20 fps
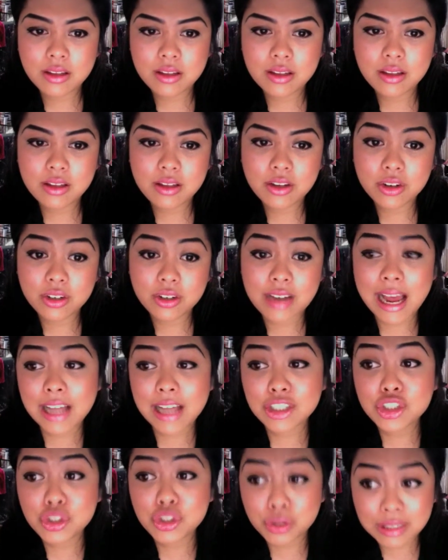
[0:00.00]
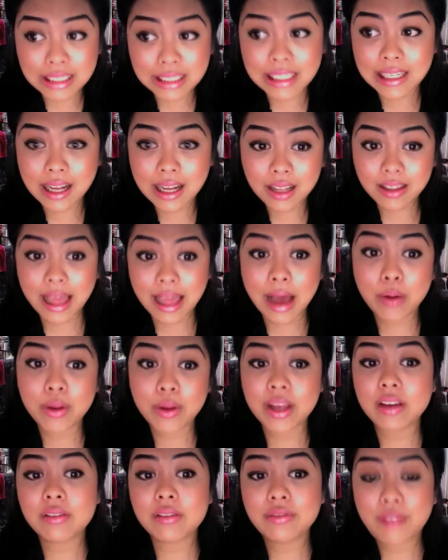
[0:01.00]
you're naturally
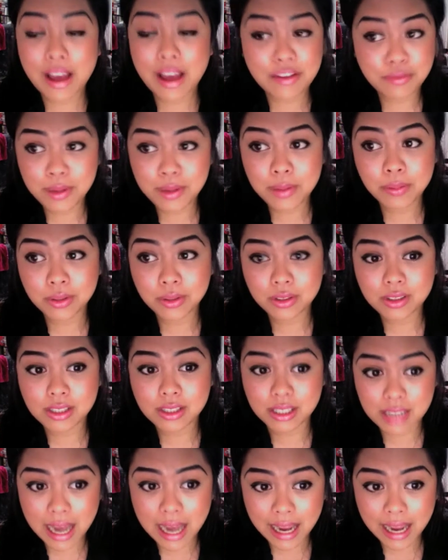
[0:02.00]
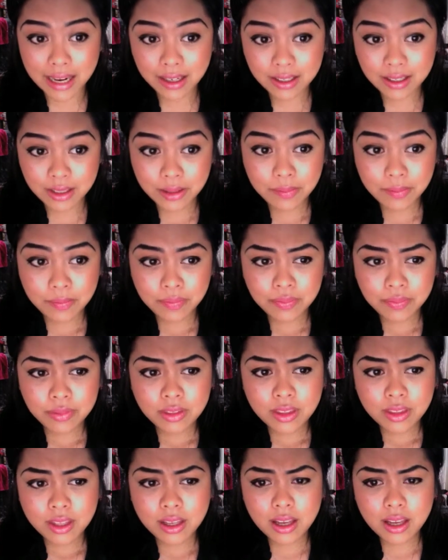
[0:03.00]
allowing five people to die.
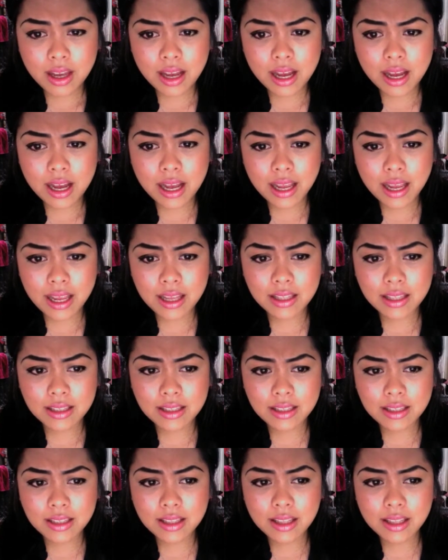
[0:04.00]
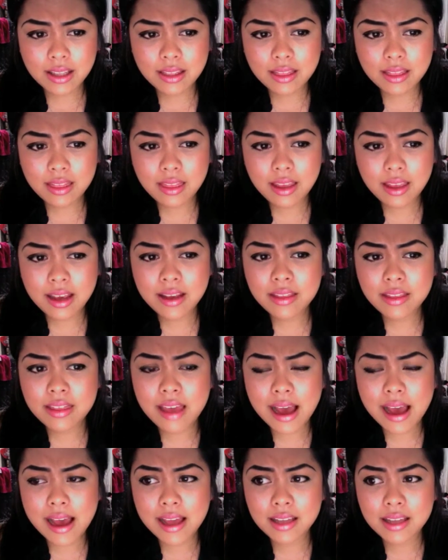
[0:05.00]
I think
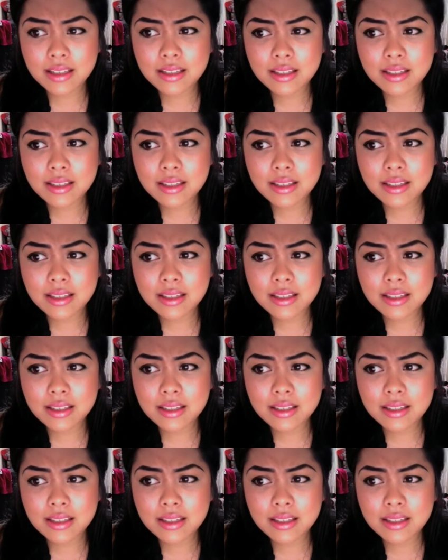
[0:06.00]
that